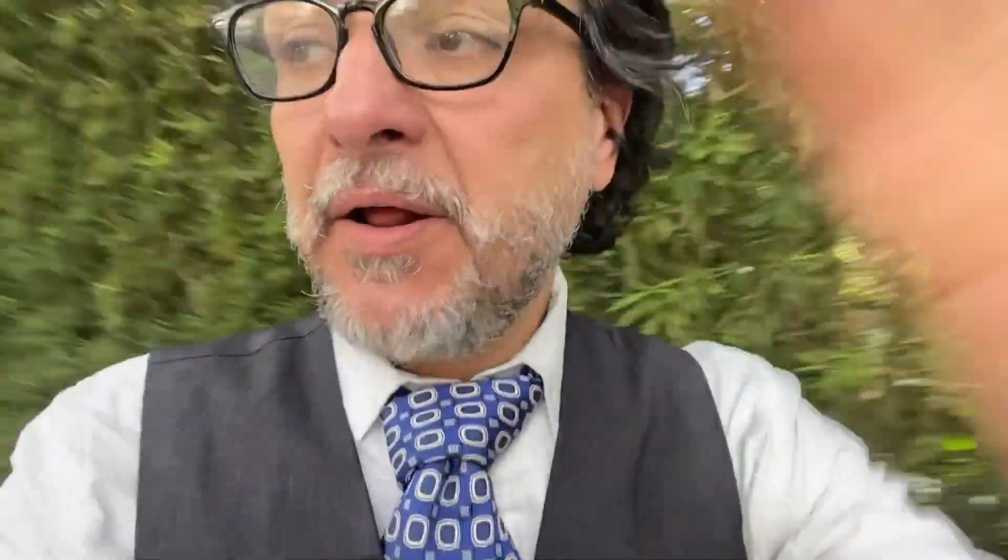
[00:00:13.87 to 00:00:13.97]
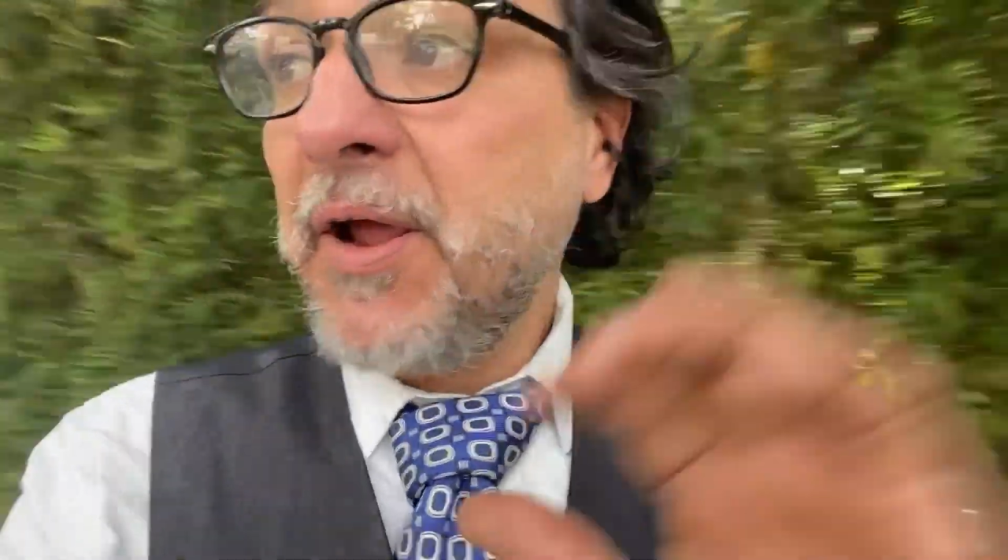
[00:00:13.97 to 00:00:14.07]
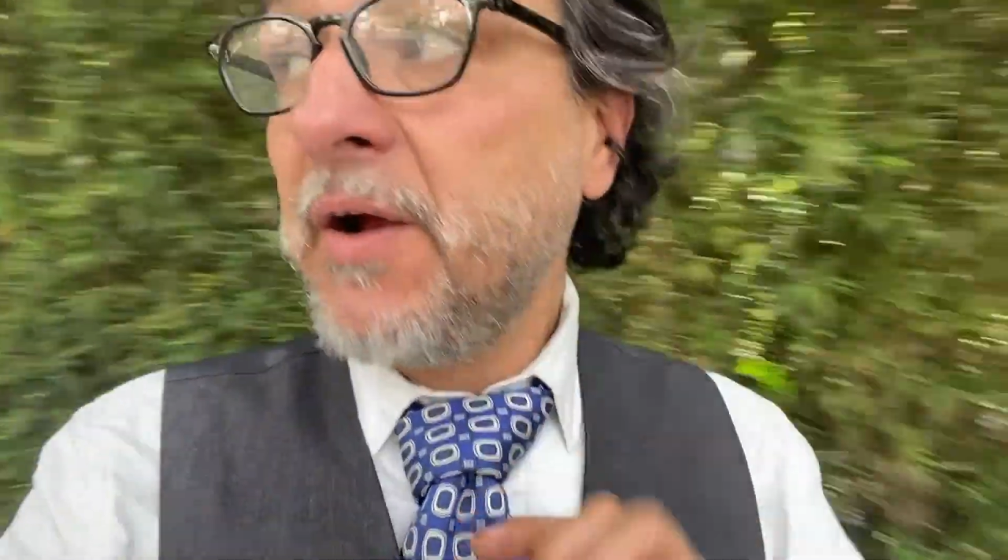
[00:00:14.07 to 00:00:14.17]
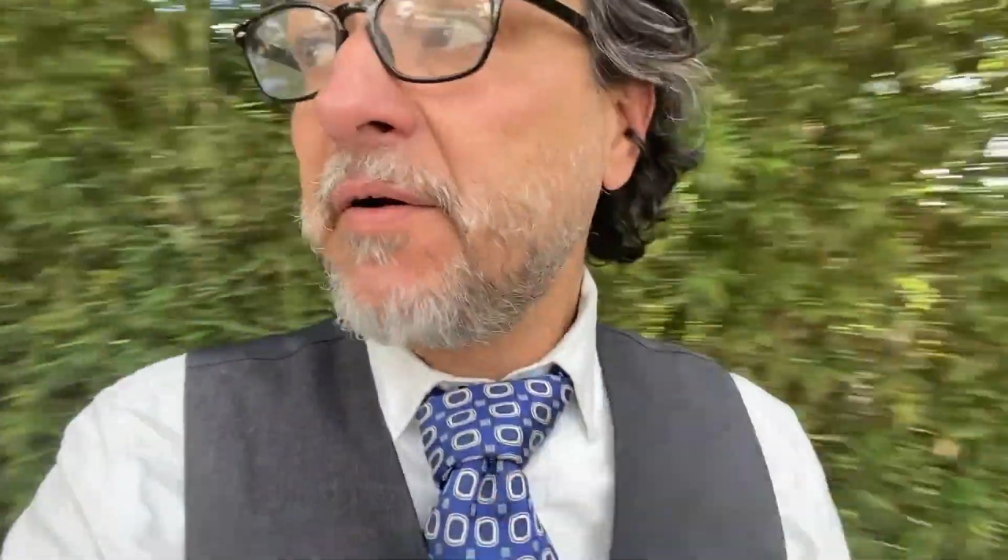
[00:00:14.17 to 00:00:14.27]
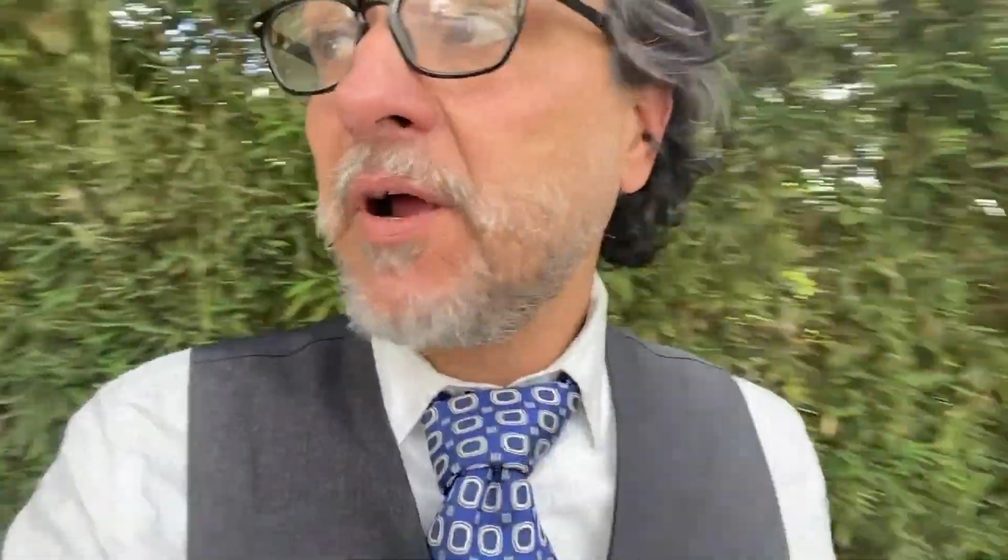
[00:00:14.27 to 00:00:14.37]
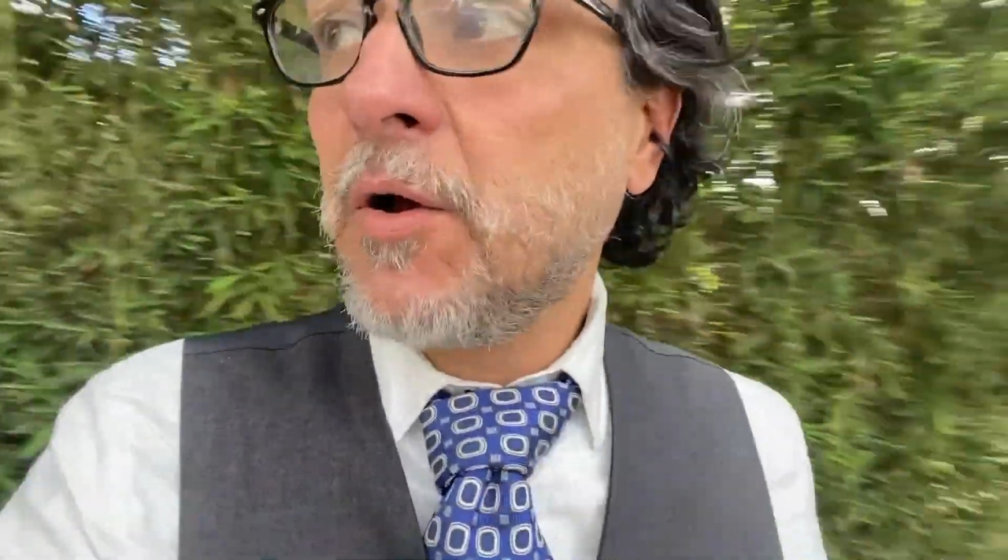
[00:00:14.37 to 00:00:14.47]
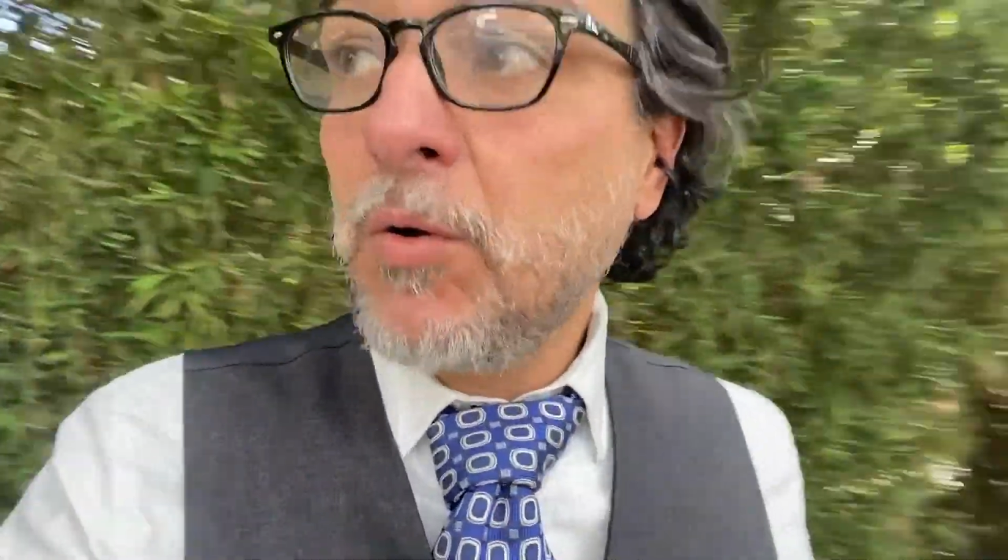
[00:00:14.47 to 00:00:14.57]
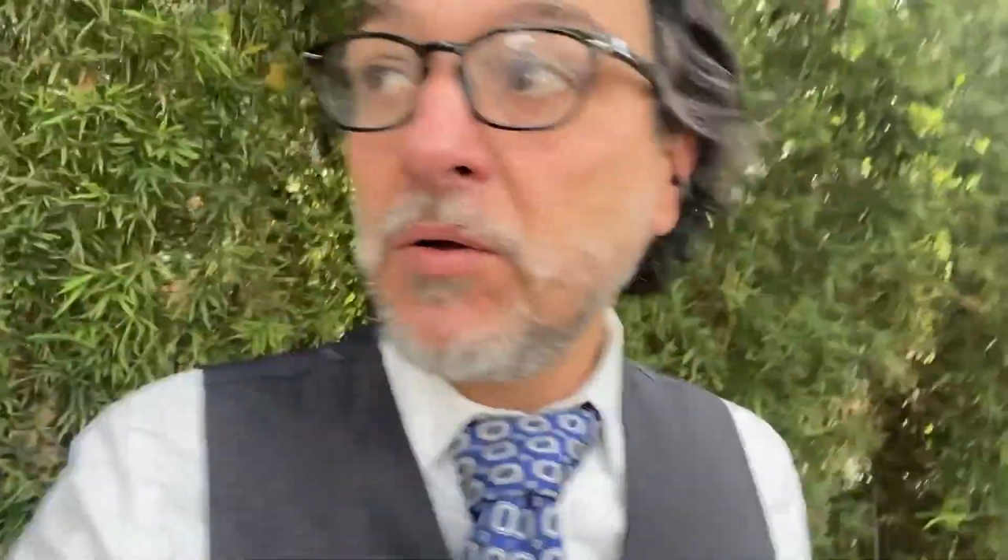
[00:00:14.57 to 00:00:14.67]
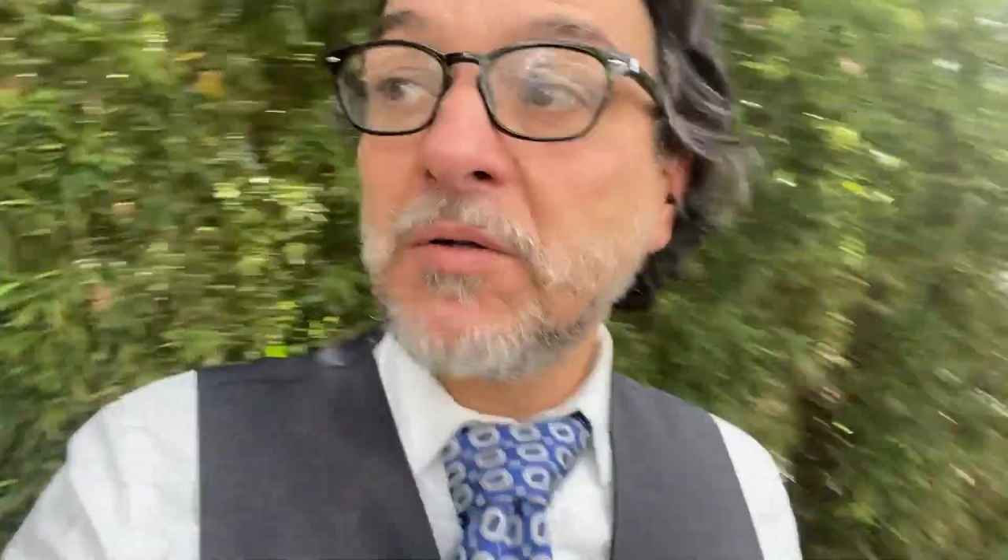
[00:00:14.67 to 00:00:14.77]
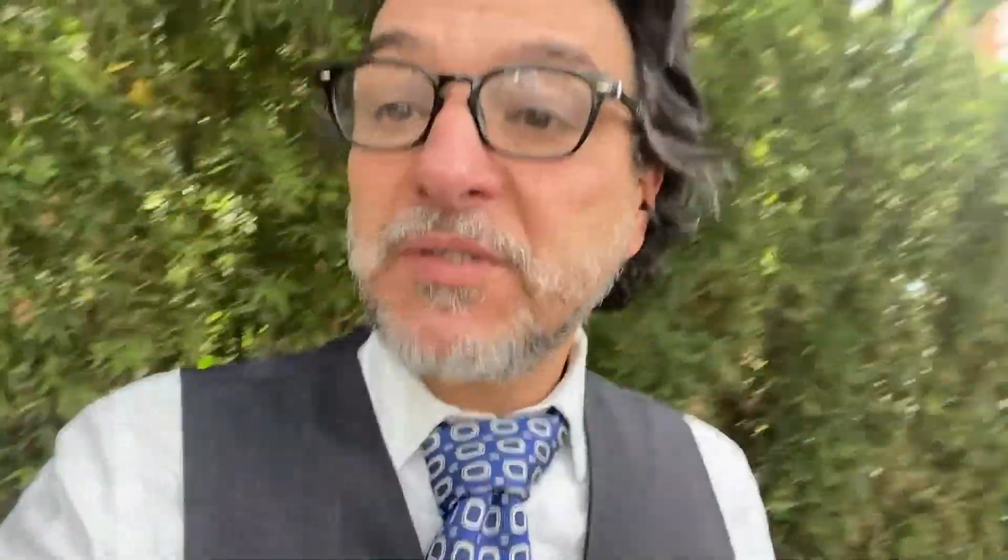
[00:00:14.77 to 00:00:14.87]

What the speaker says: area called